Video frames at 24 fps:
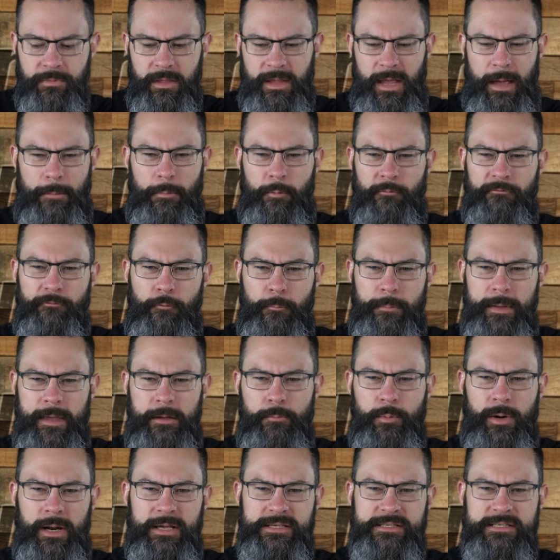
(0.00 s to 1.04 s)
Yeah, but for me,
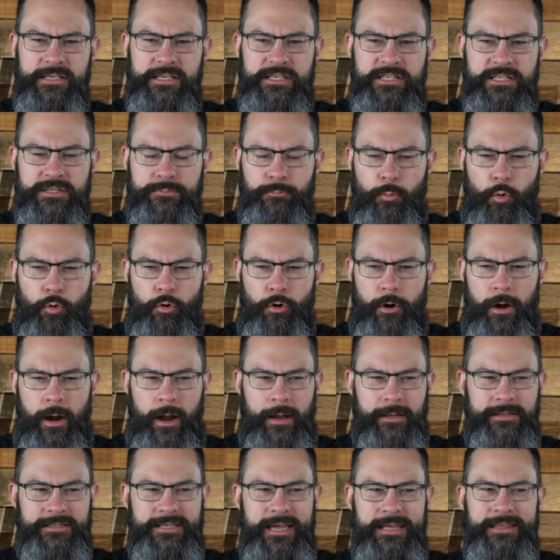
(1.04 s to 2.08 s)
when I see s'more,
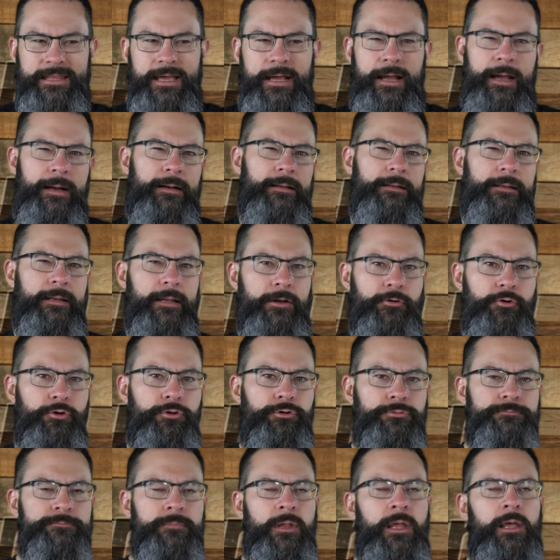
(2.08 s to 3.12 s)
I take that kind of
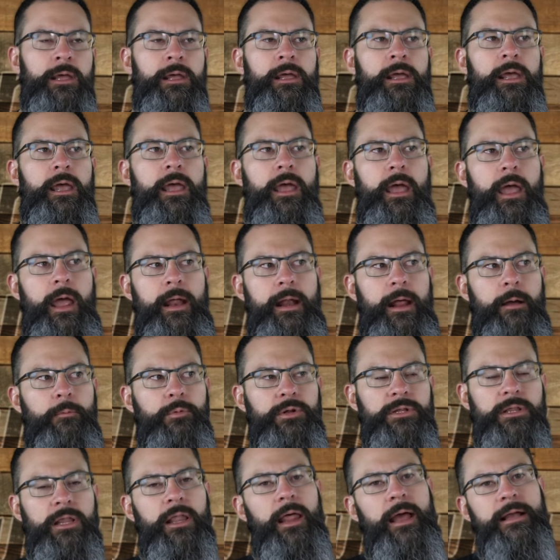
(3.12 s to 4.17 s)
literal, and I
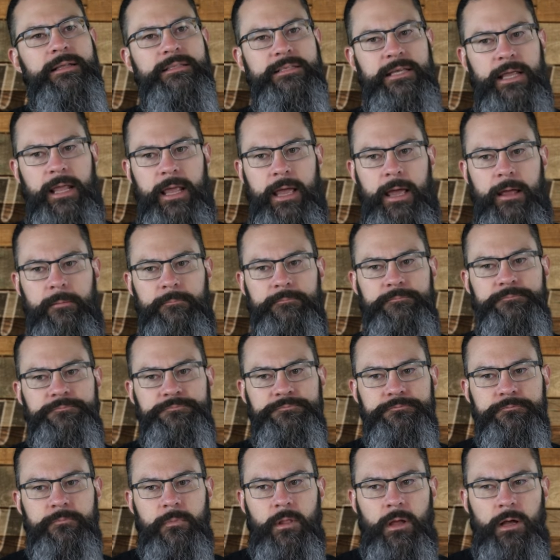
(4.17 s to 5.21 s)
would like to get
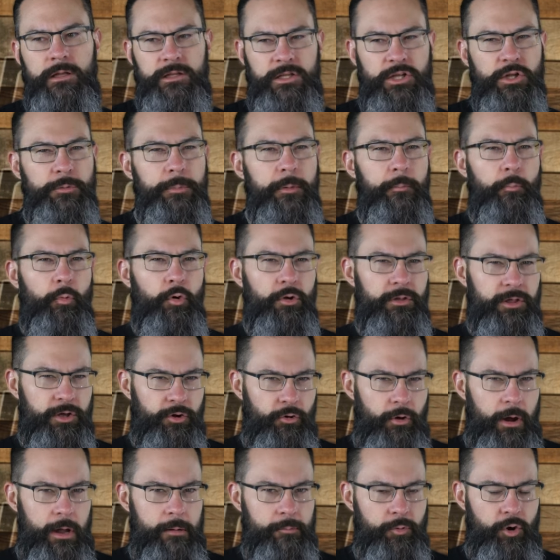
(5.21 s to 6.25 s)
a little bit more of the
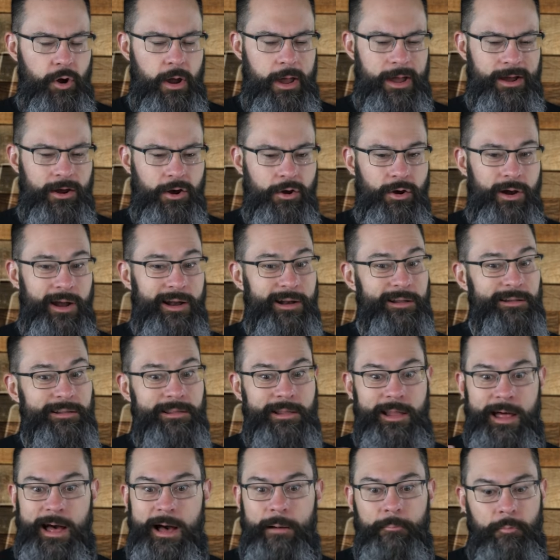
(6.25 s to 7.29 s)
graham cracker and
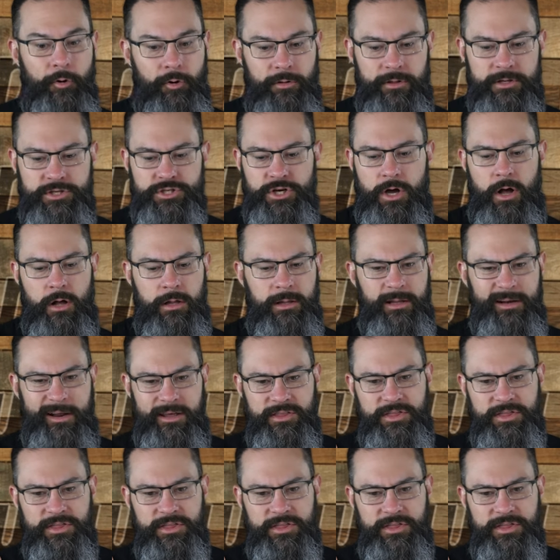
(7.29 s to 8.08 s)
a lot more of the chocolate.